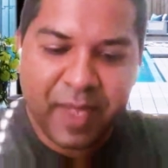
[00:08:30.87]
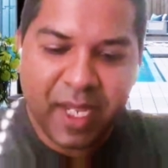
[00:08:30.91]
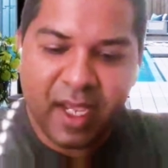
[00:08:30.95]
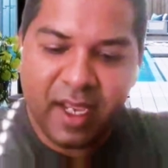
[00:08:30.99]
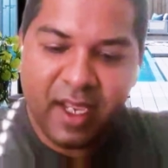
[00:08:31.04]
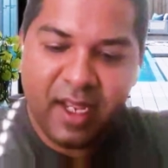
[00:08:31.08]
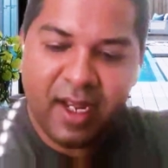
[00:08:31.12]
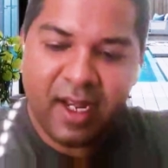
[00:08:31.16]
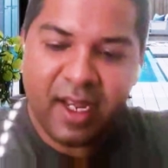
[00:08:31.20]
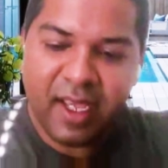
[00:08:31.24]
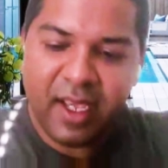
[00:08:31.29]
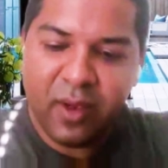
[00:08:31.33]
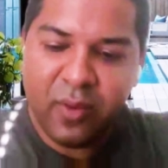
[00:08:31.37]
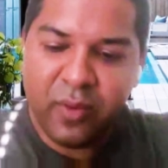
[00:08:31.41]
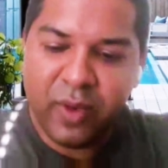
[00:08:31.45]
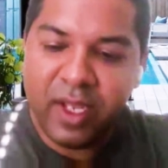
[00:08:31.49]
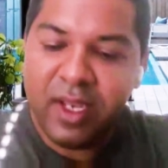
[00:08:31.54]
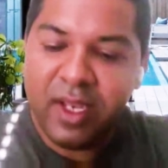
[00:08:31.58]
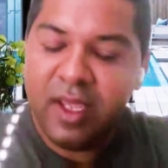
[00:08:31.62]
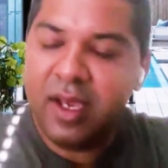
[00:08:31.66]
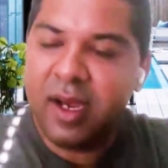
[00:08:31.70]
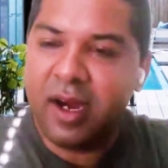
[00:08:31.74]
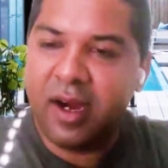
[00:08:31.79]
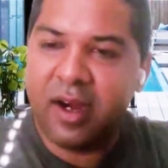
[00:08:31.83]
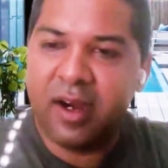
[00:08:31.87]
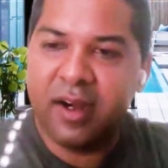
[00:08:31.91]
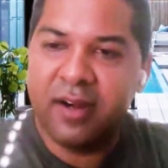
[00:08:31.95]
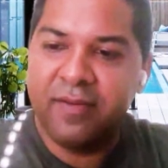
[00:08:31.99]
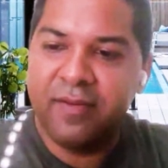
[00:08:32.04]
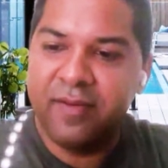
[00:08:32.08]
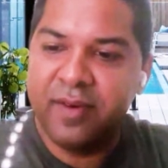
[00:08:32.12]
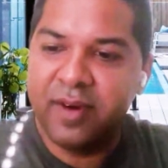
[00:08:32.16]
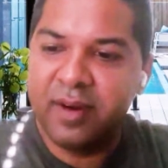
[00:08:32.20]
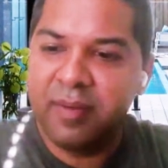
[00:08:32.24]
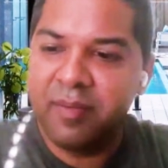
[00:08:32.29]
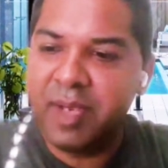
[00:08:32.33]
again like very hard
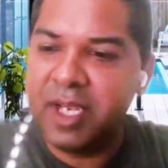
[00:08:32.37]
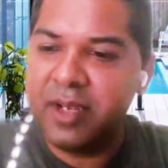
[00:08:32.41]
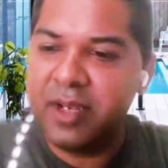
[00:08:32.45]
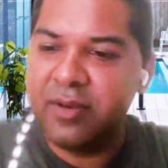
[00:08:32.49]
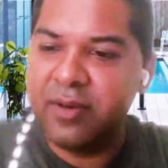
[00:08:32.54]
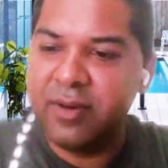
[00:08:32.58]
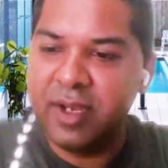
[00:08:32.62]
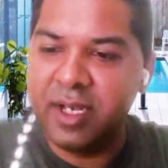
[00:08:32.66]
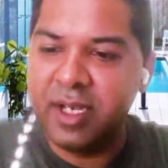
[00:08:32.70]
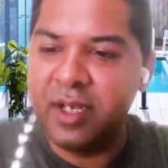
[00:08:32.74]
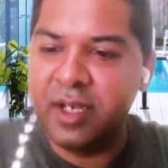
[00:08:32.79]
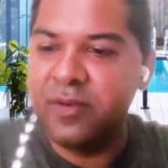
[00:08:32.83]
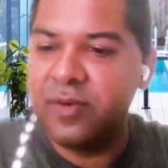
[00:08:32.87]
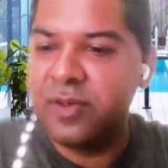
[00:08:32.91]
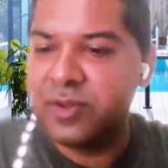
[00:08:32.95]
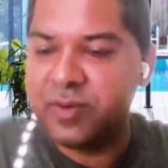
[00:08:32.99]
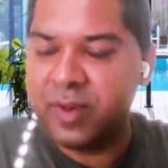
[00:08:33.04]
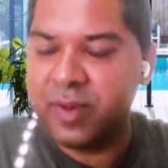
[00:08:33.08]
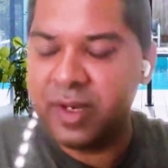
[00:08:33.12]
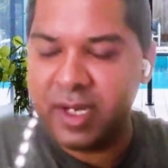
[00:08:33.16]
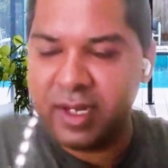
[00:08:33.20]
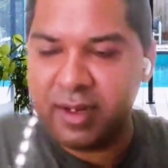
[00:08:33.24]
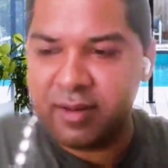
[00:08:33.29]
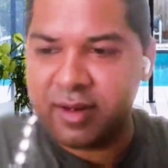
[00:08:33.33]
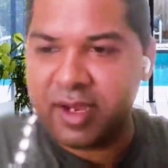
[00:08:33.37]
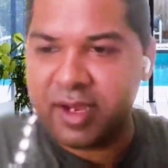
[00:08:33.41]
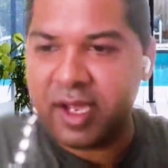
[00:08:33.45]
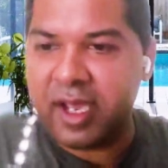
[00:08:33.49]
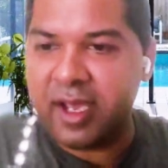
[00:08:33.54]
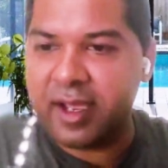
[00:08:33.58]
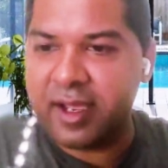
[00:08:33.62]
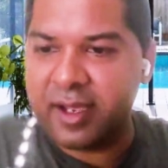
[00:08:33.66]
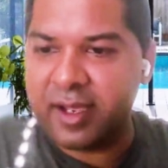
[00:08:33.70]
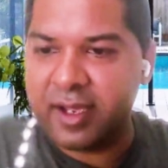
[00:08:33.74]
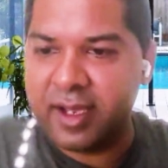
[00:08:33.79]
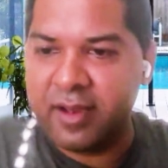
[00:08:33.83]
for me to individually
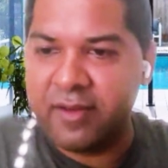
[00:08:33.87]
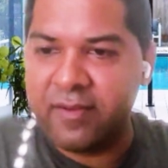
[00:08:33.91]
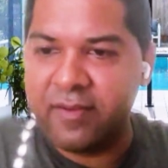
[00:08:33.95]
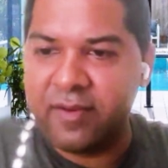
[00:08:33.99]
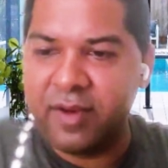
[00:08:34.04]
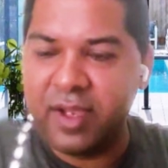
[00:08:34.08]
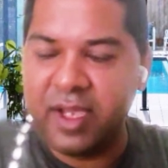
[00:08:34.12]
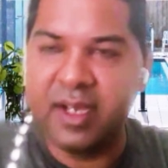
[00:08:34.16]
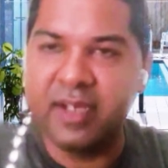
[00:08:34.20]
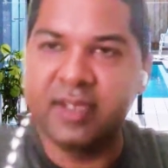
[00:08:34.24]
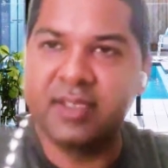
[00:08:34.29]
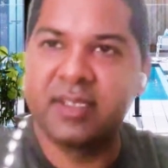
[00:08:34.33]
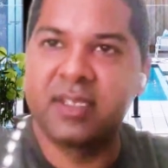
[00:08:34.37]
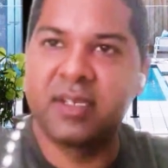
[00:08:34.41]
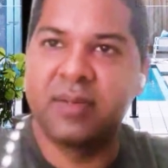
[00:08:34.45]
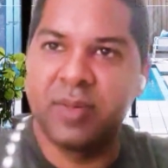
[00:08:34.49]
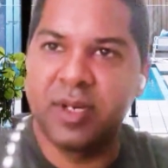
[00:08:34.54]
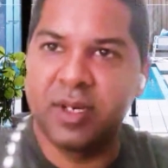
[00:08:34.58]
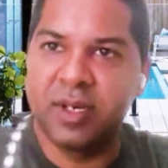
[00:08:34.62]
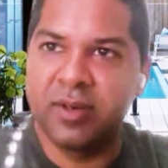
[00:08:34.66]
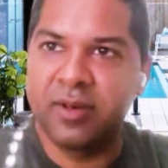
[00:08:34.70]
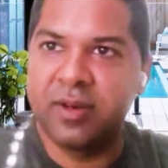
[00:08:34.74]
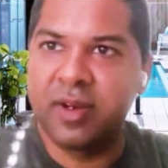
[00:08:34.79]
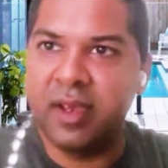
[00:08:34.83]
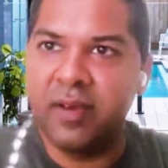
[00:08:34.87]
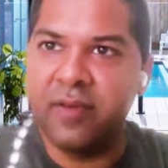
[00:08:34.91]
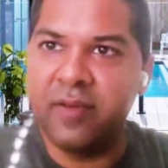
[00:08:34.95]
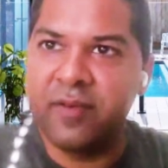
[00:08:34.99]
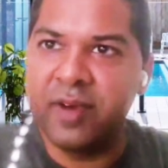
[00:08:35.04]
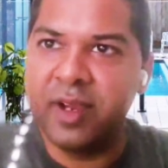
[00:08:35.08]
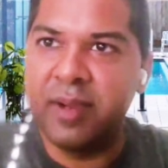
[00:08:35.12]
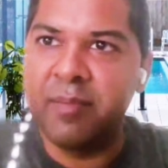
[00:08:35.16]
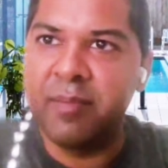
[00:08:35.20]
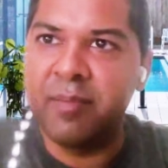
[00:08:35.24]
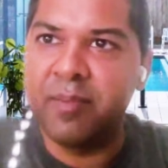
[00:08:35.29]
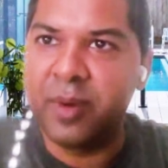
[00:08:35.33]
track every customer or
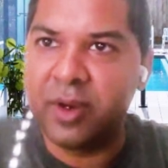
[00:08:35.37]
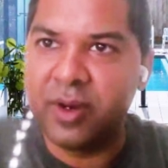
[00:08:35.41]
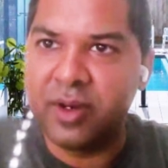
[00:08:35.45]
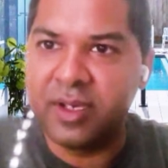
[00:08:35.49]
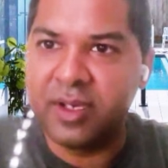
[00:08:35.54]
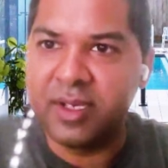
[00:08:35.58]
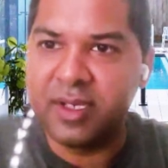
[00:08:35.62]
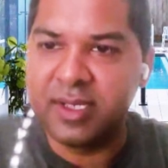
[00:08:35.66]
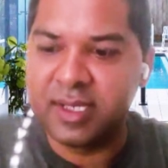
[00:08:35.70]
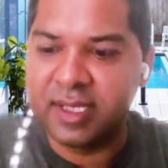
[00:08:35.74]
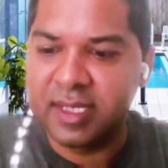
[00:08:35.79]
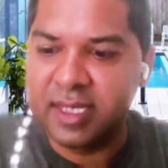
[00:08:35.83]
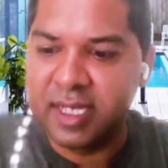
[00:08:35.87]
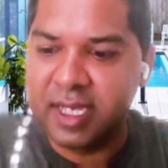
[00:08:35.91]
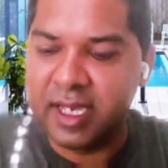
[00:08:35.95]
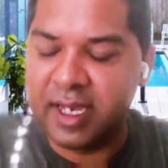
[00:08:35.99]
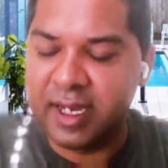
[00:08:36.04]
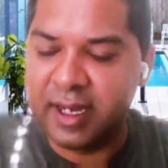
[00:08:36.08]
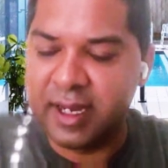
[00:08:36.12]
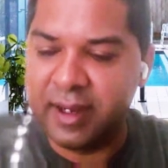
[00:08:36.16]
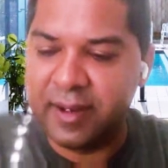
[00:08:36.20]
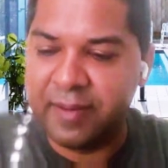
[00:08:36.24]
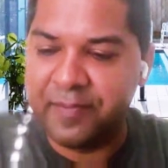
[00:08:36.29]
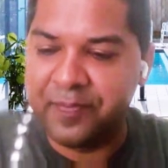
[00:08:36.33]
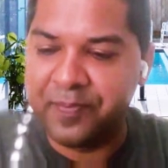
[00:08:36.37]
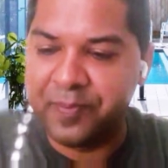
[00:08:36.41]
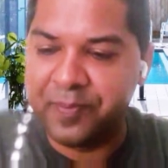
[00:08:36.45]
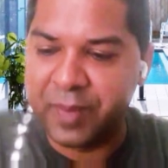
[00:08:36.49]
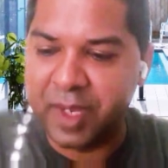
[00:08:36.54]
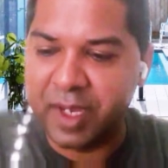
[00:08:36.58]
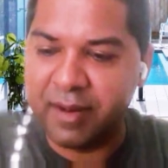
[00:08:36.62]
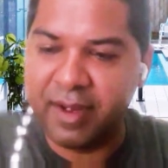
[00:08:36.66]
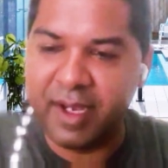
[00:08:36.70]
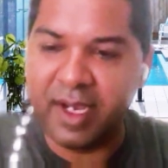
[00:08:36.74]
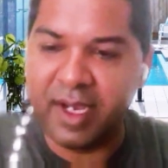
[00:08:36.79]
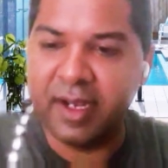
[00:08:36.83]
every employee's um,
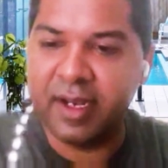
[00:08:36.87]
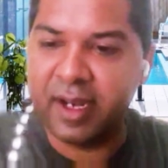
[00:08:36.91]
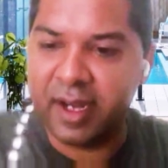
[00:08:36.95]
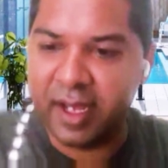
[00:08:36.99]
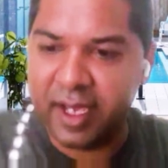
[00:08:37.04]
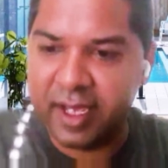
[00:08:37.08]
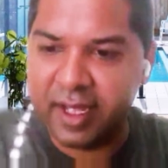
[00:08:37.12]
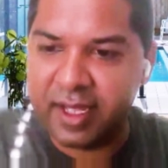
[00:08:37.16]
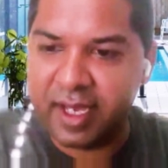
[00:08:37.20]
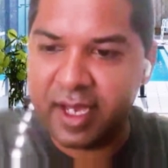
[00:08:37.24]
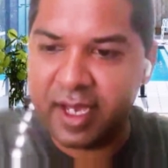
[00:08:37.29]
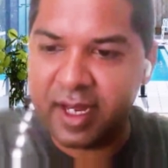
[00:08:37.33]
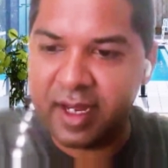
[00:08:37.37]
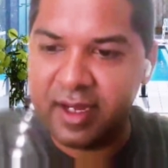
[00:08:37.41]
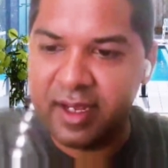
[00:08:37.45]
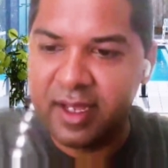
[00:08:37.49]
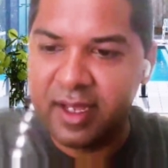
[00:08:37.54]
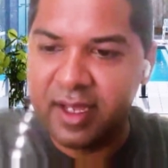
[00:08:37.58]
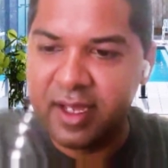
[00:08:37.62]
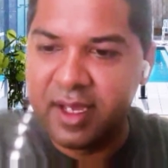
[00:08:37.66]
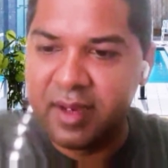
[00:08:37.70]
data like that